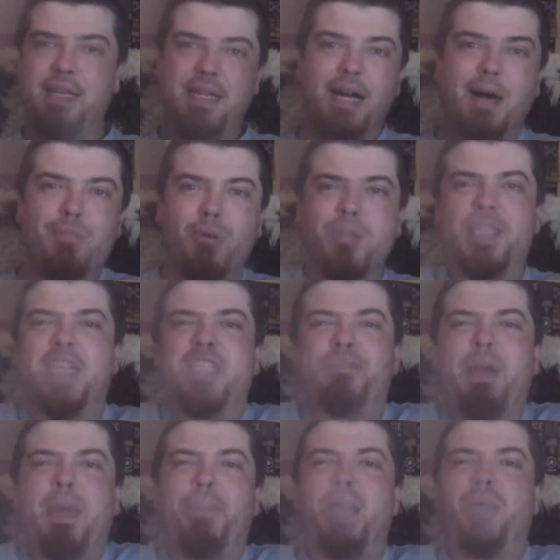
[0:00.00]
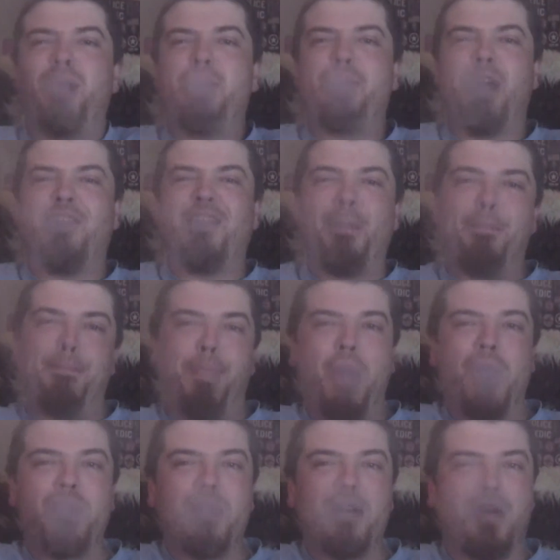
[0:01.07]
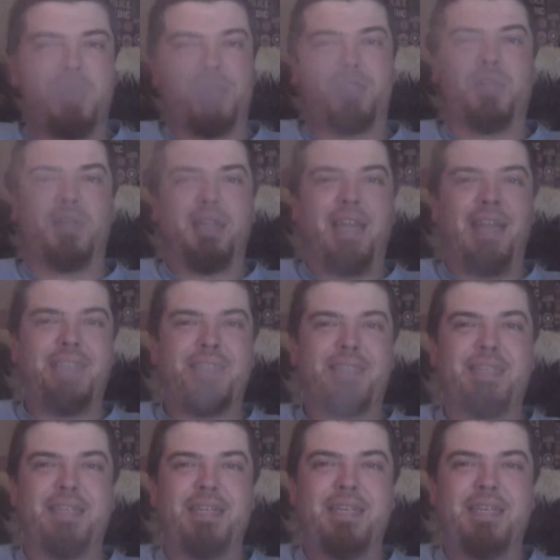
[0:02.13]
I'm going to say it's maybe a wee bit of a burnt custard paste.